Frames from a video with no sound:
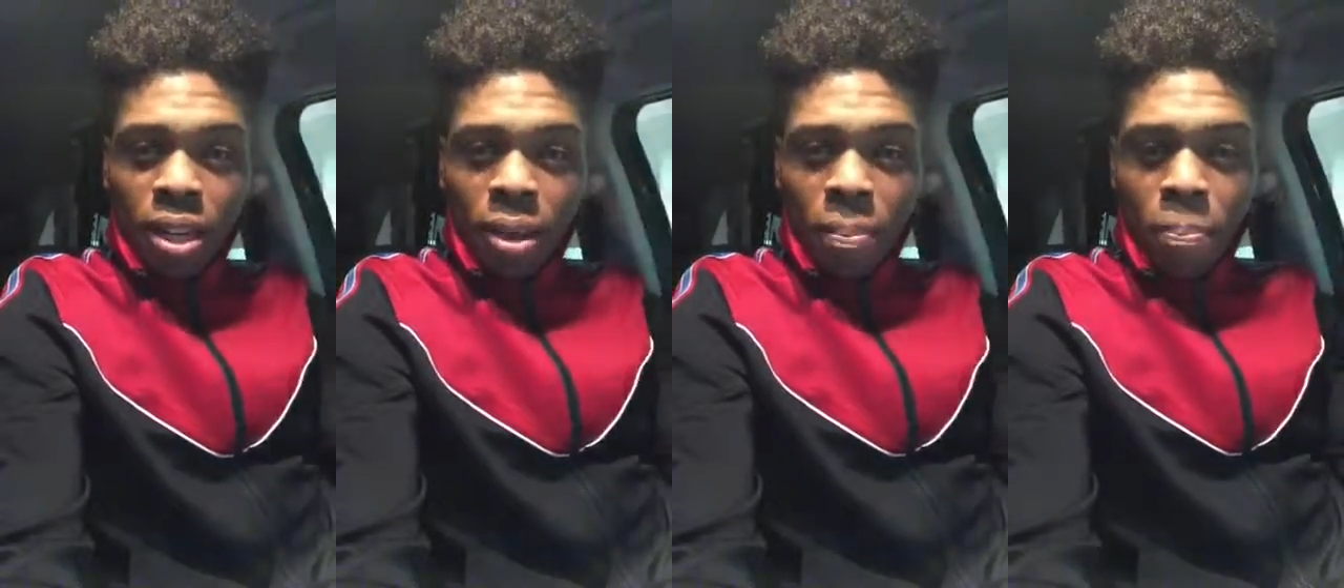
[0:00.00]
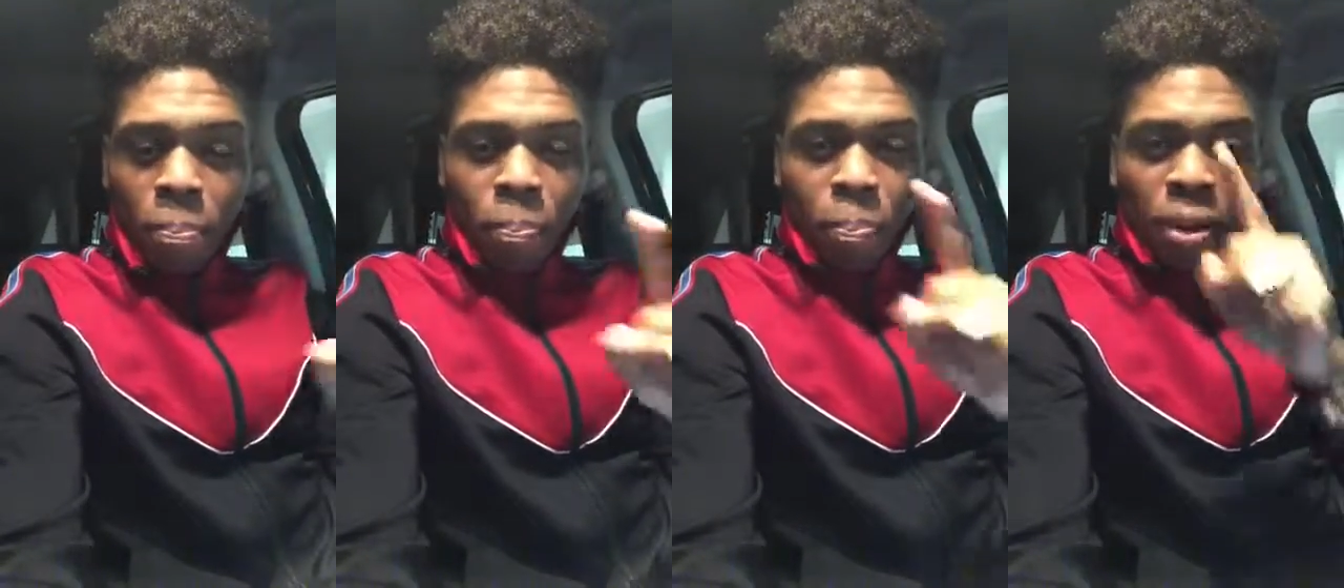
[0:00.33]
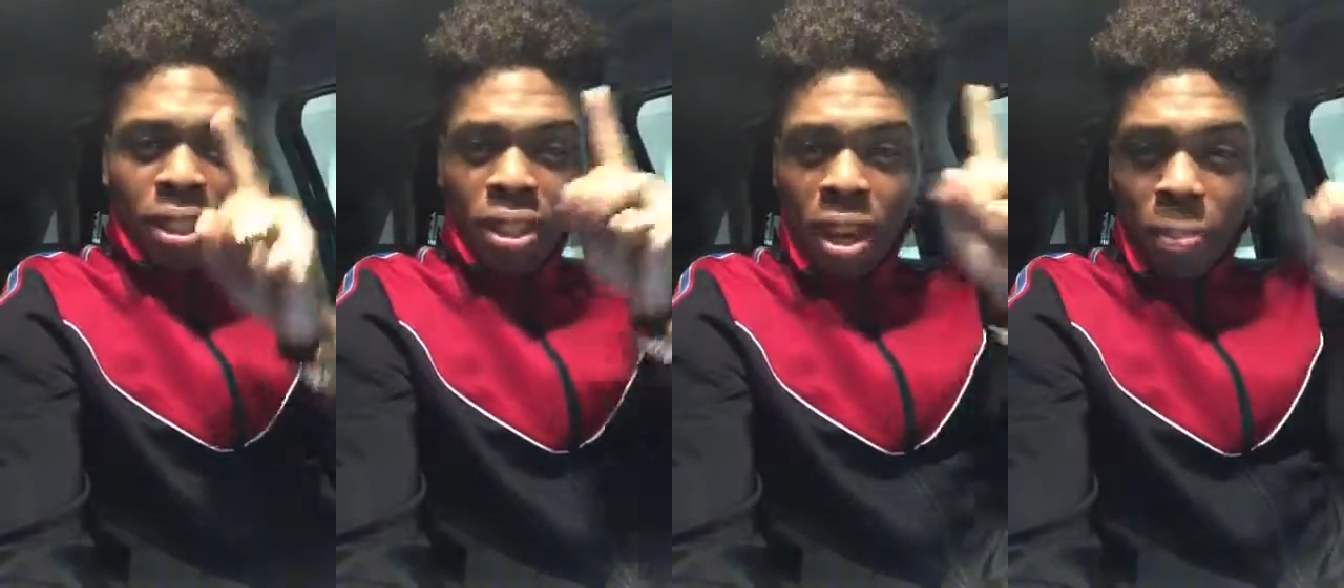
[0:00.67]
the
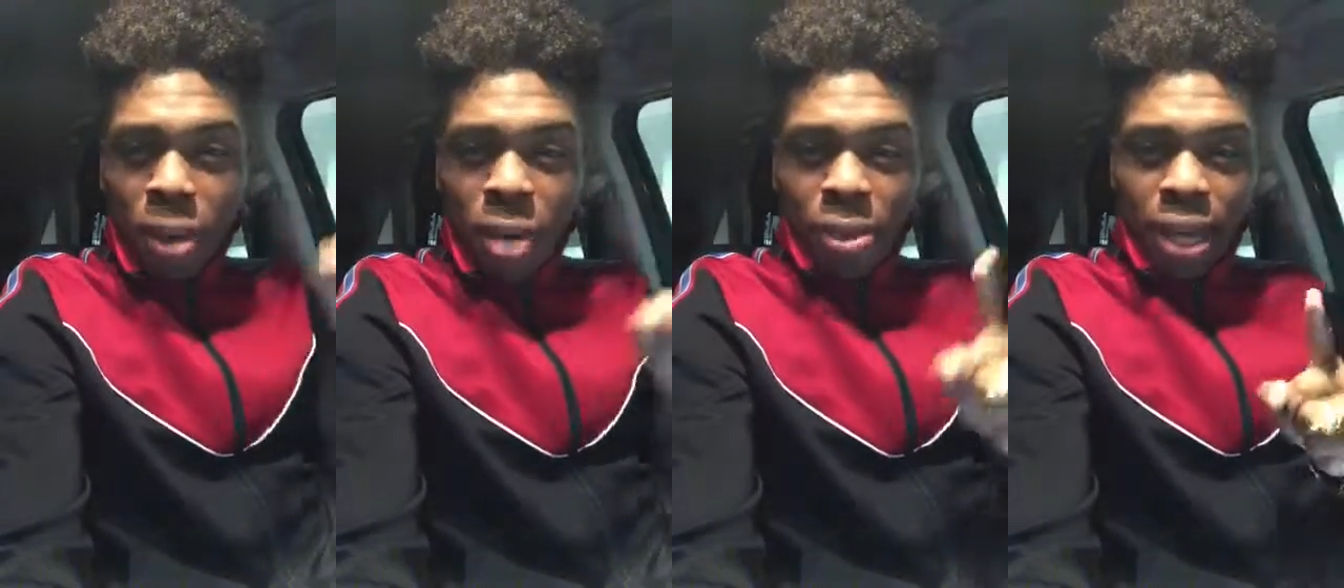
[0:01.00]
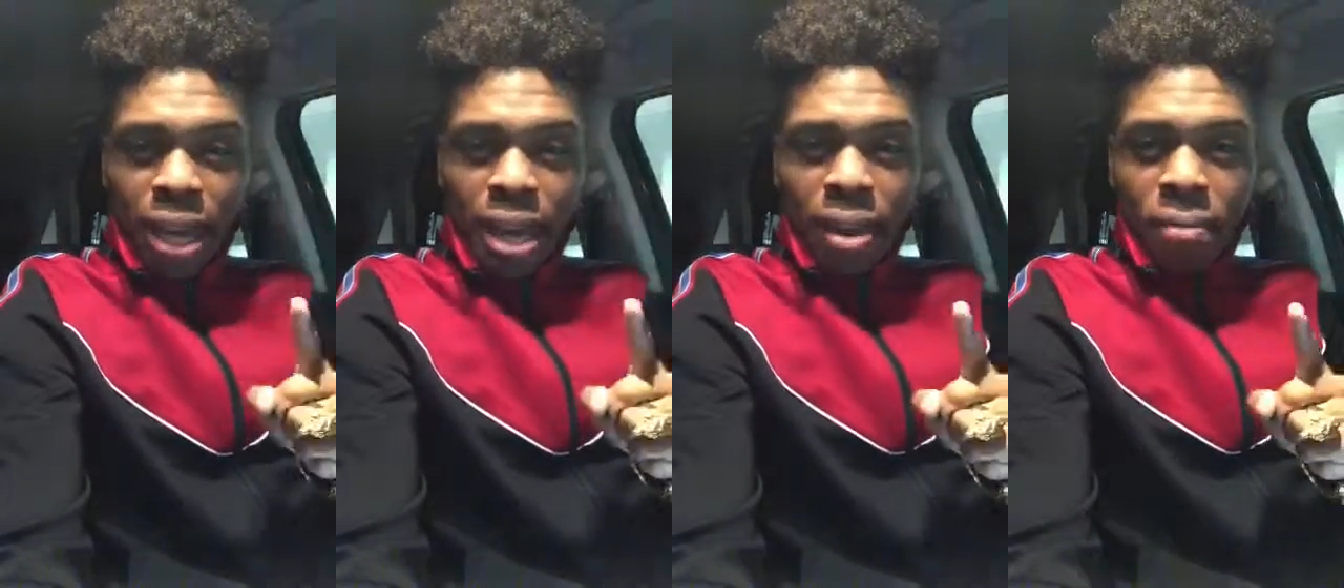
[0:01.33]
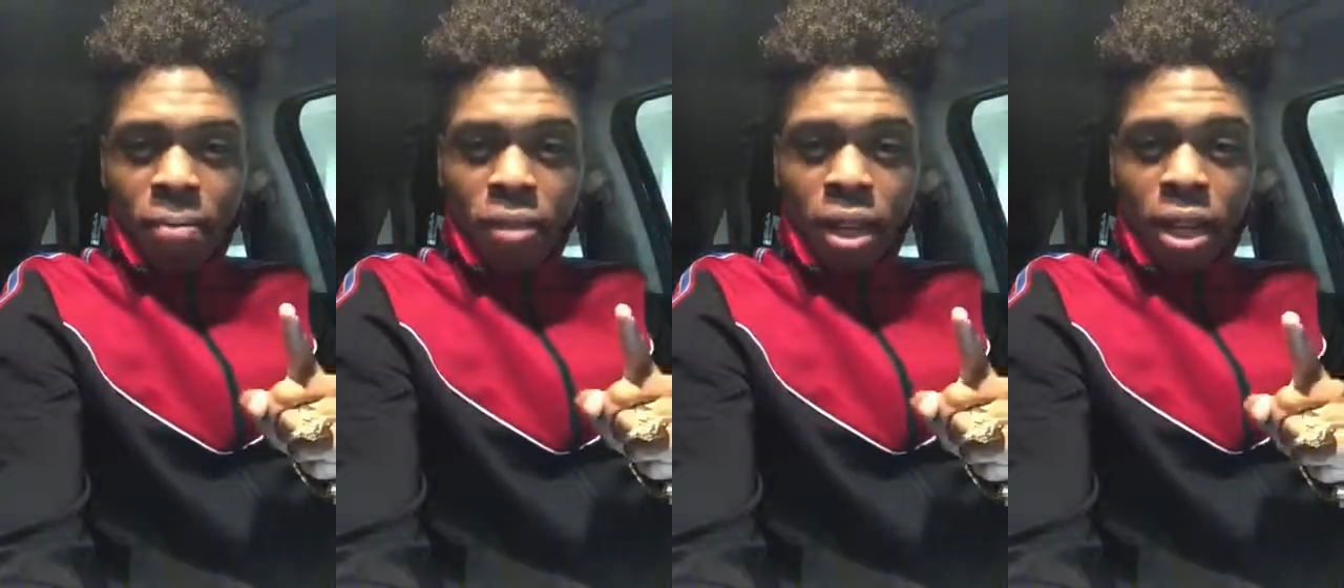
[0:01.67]
prince of the power of the air,
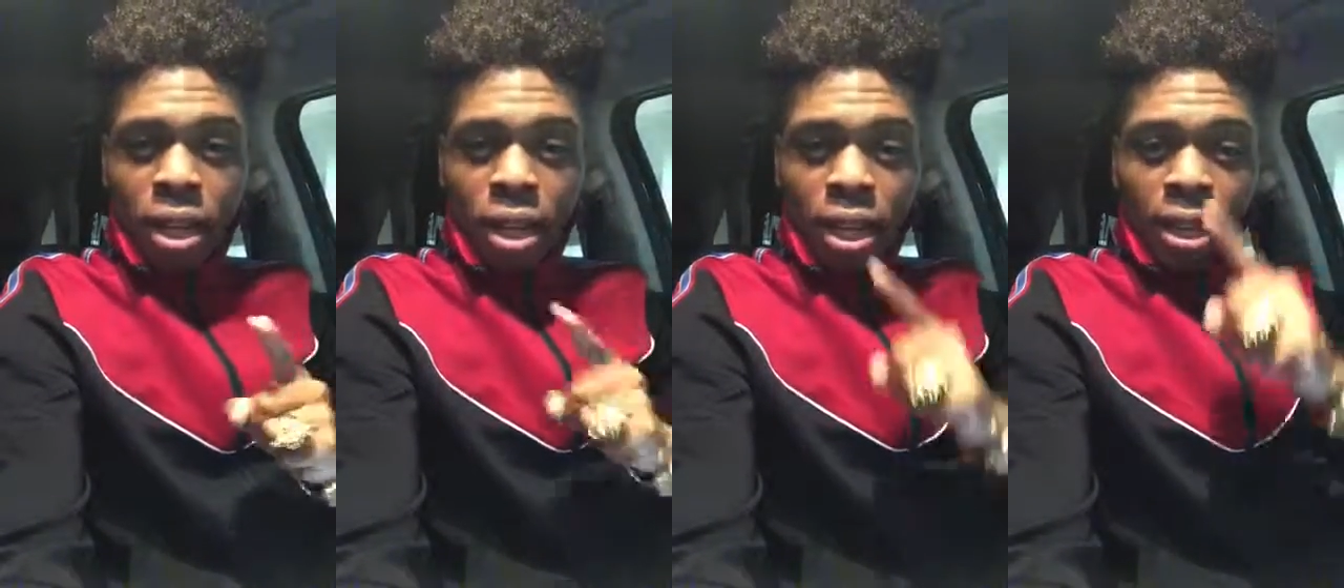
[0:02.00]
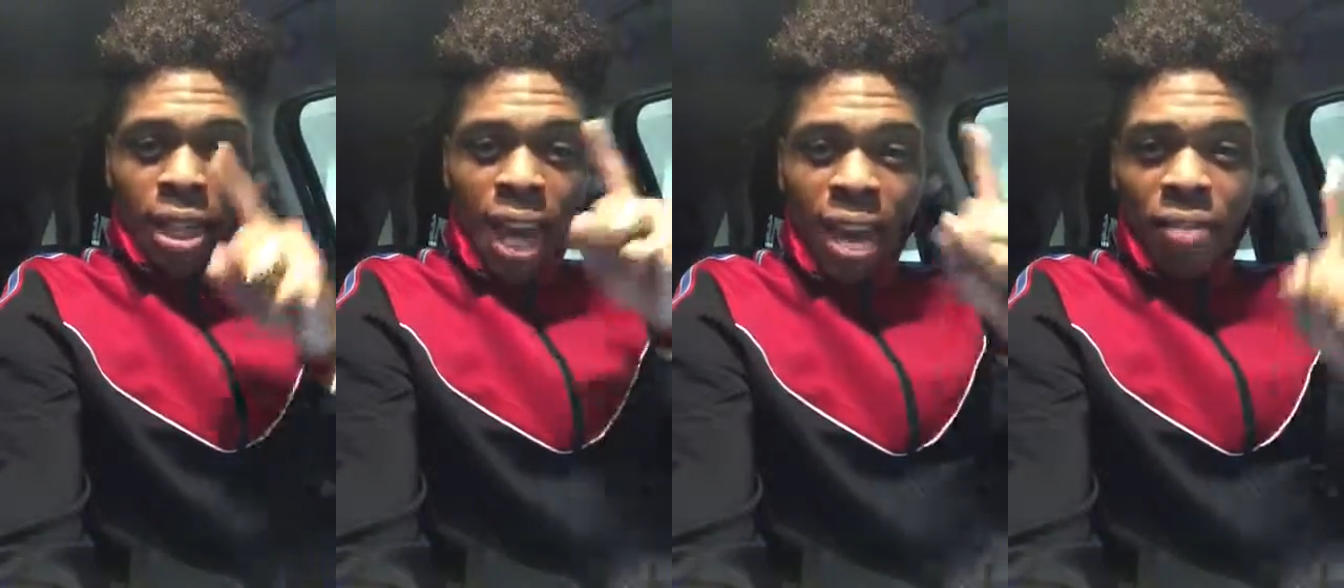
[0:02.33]
the